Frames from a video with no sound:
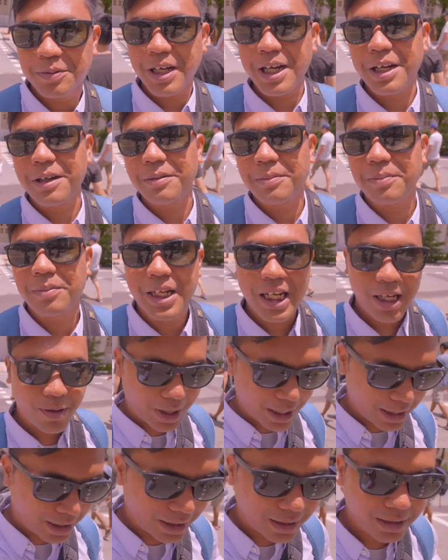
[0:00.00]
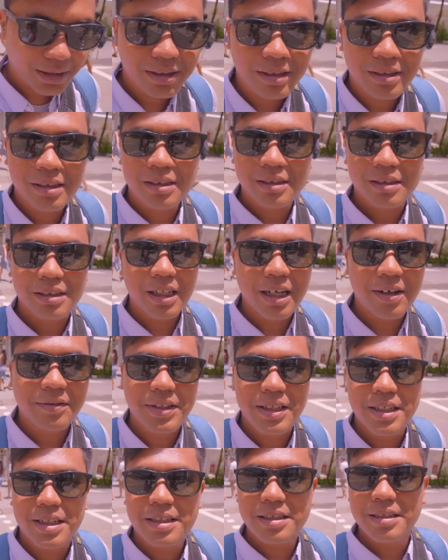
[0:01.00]
my Malay wedding
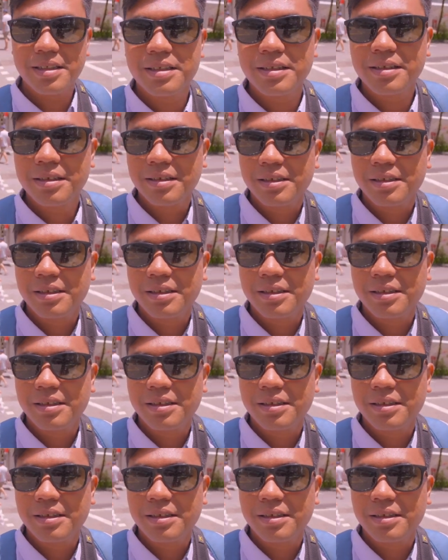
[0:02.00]
after this.